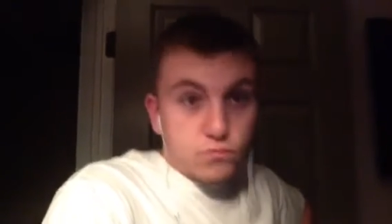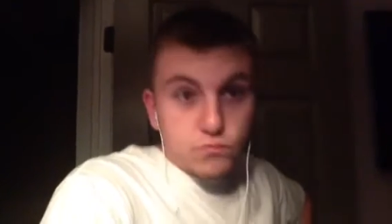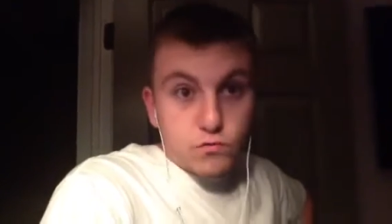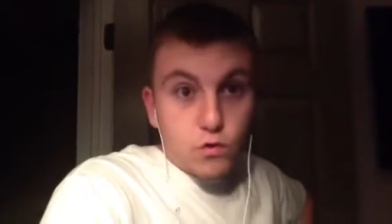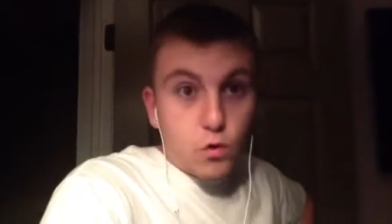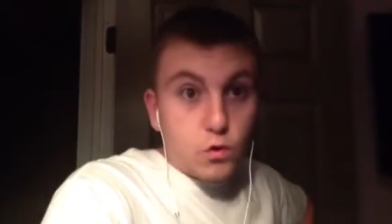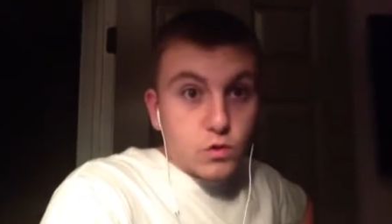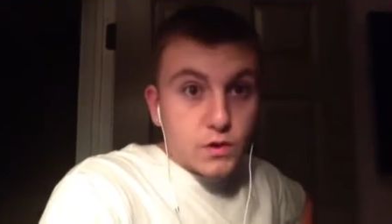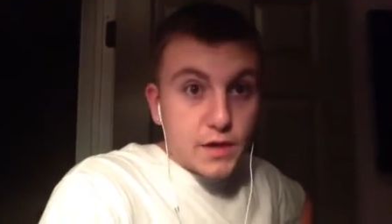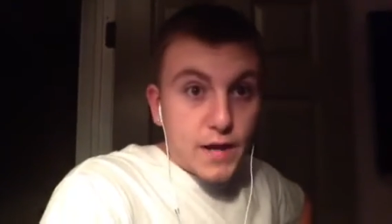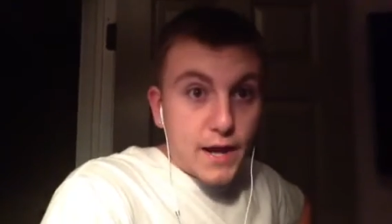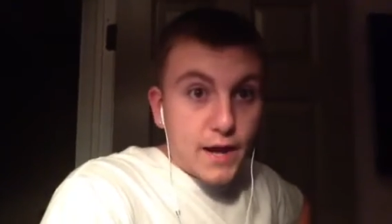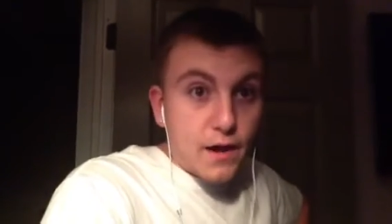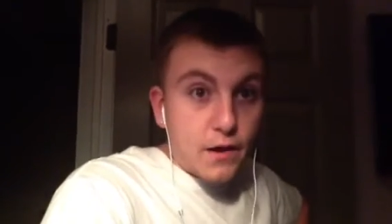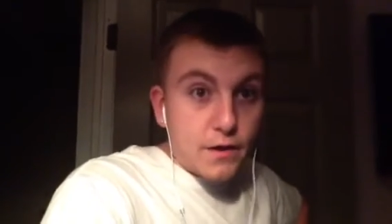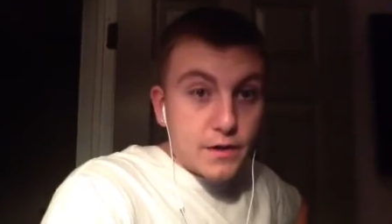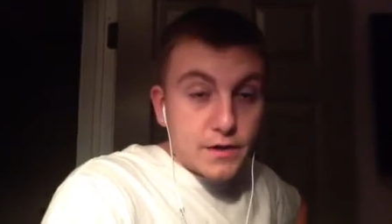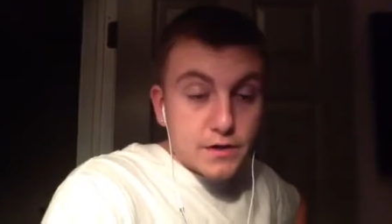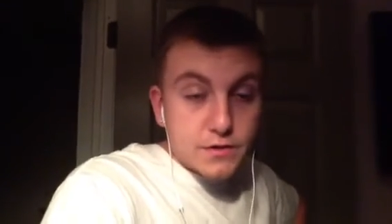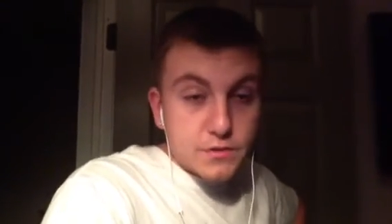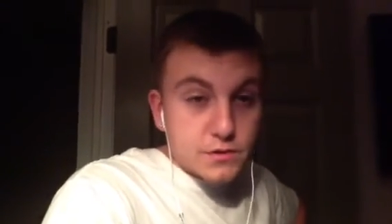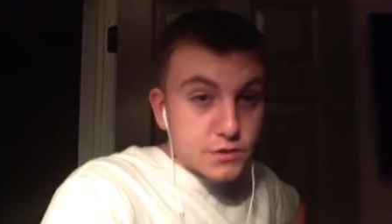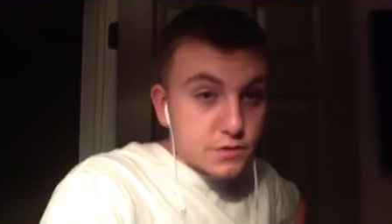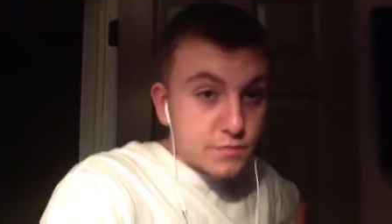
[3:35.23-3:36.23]
rolling out
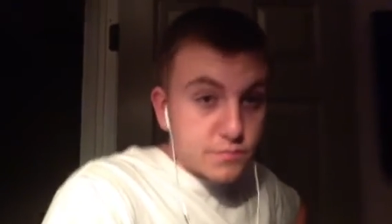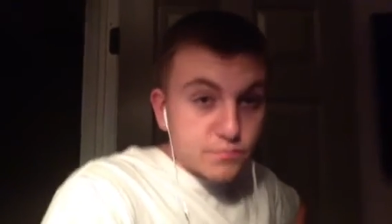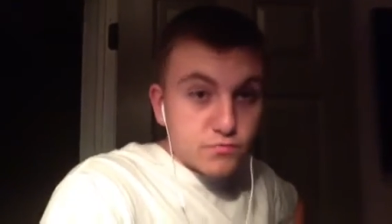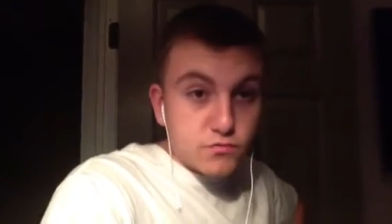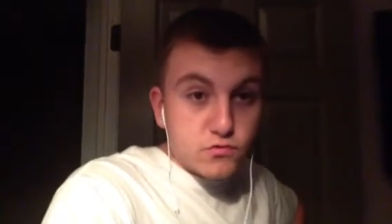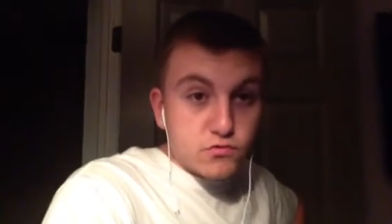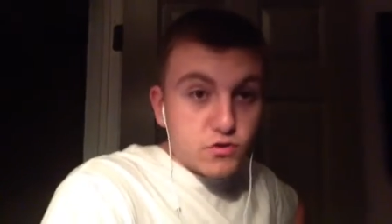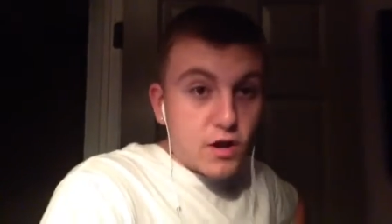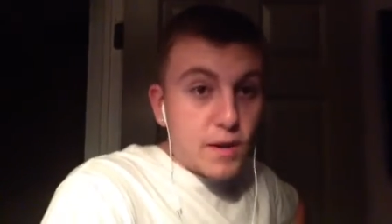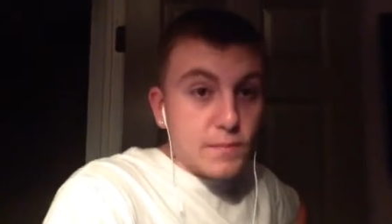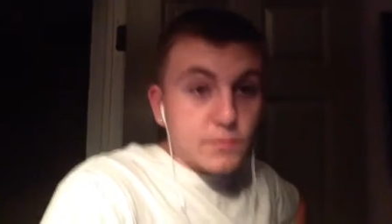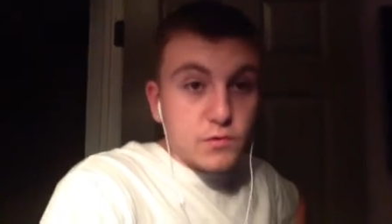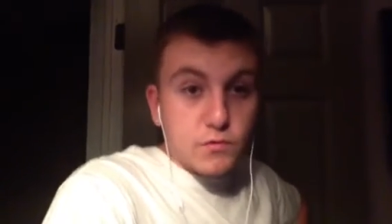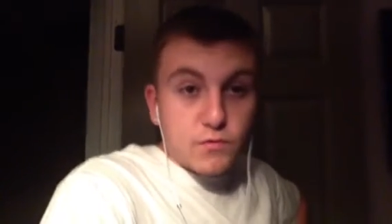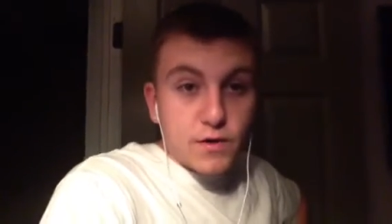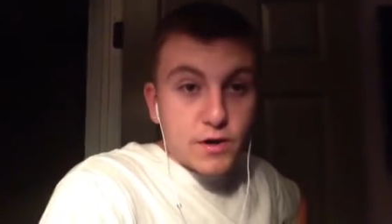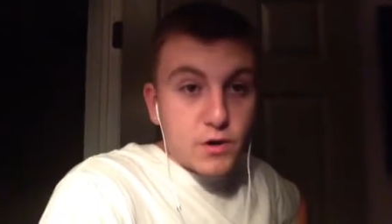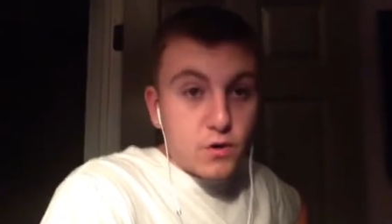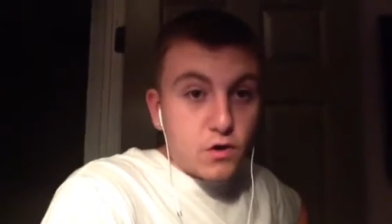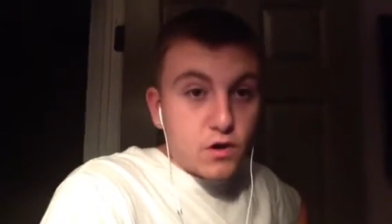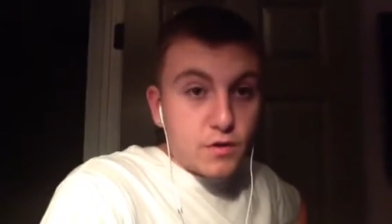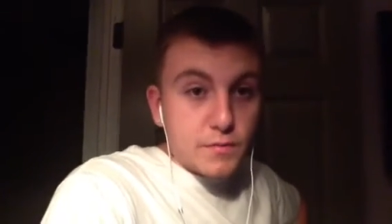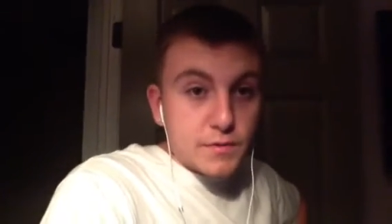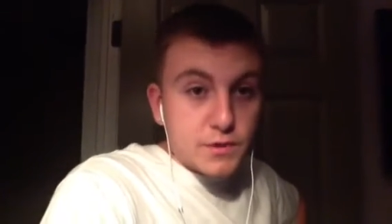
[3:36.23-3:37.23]
and he just dropped it
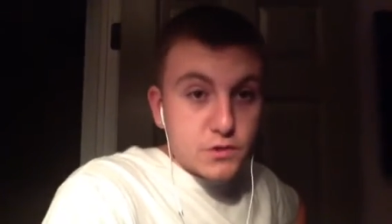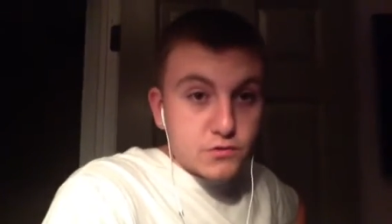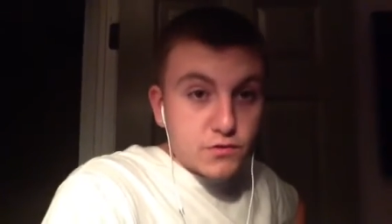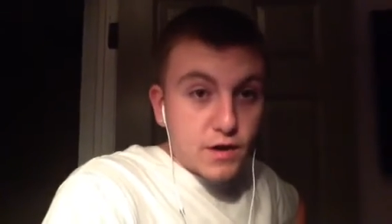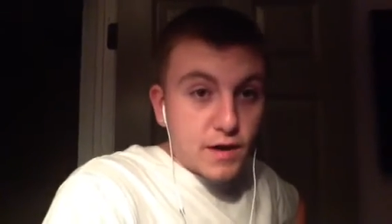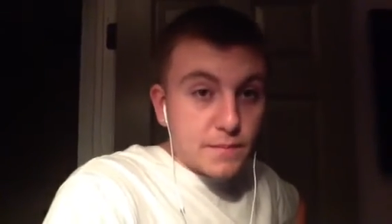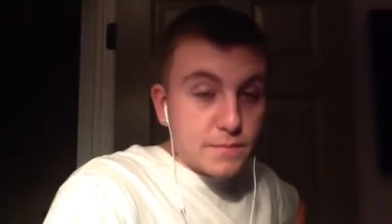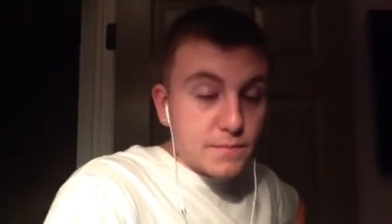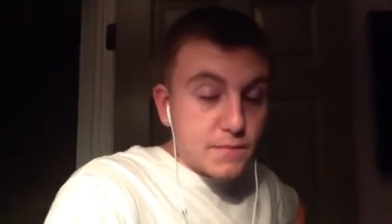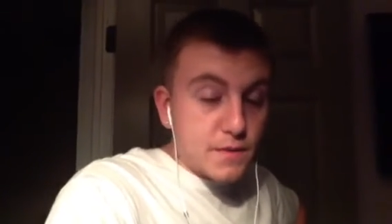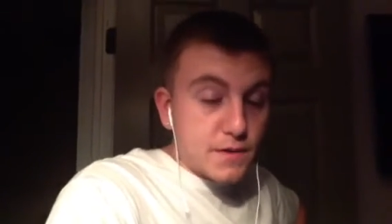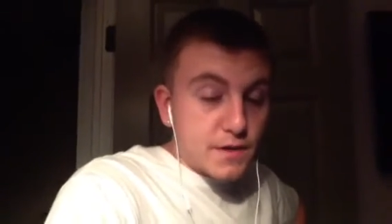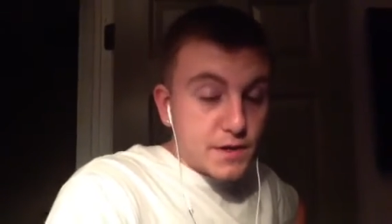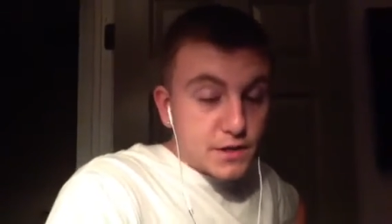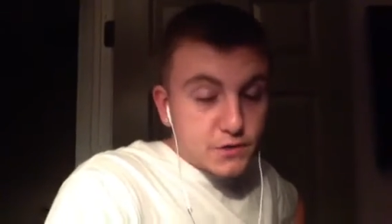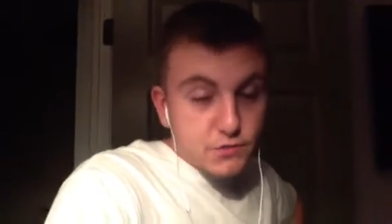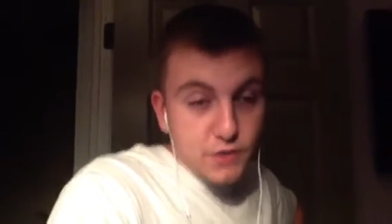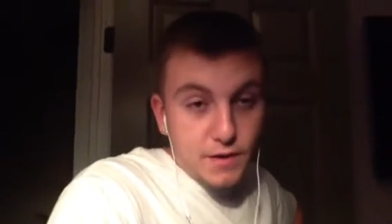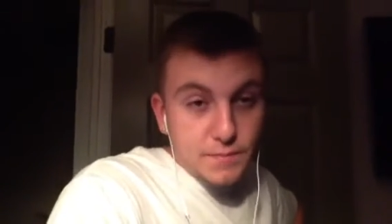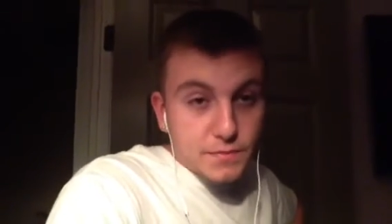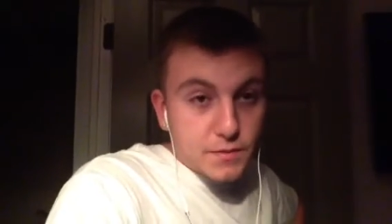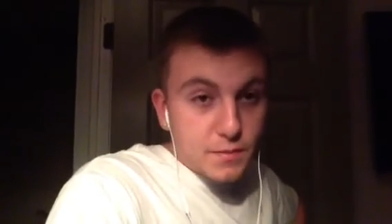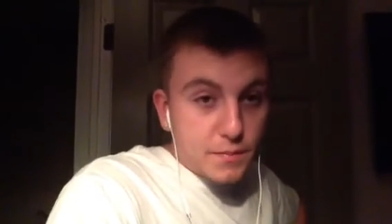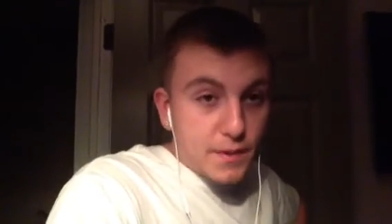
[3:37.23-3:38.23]
right on him. He dropped and he
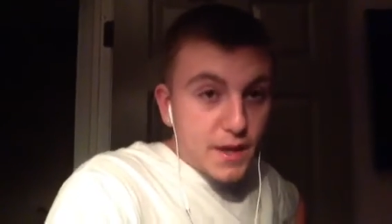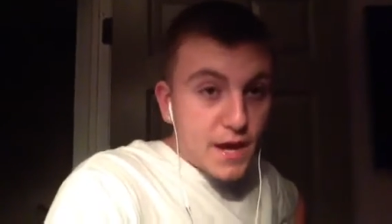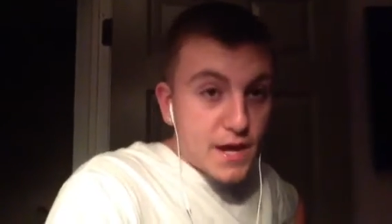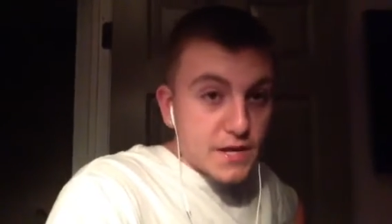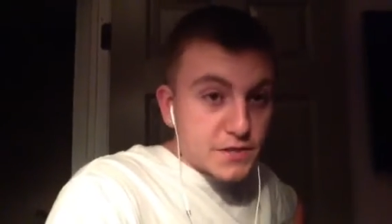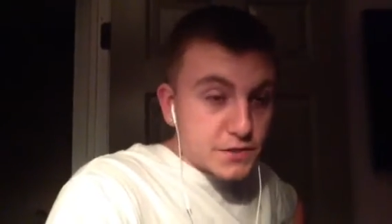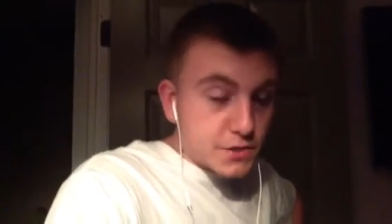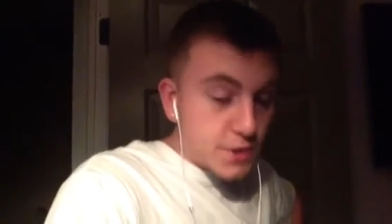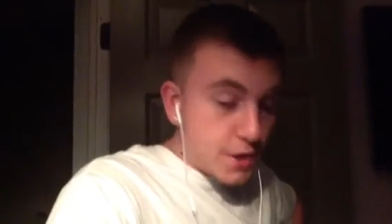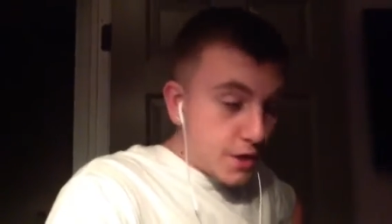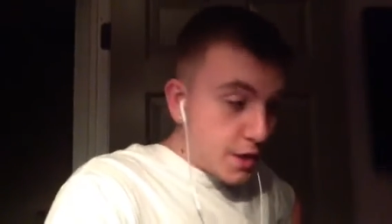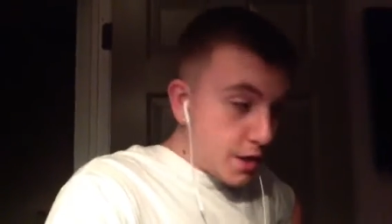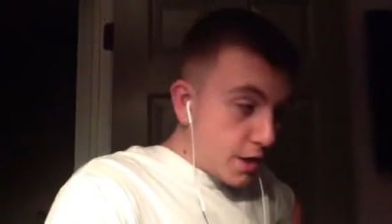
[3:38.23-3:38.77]
dropped the pass.